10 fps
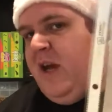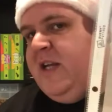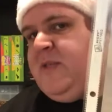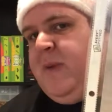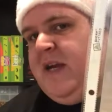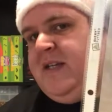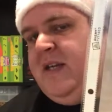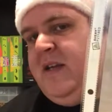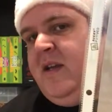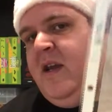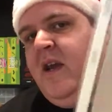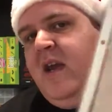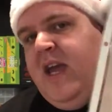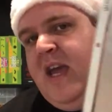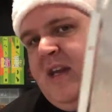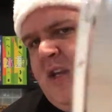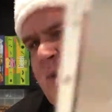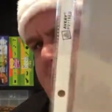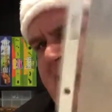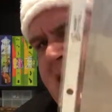unexpected and
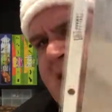unique,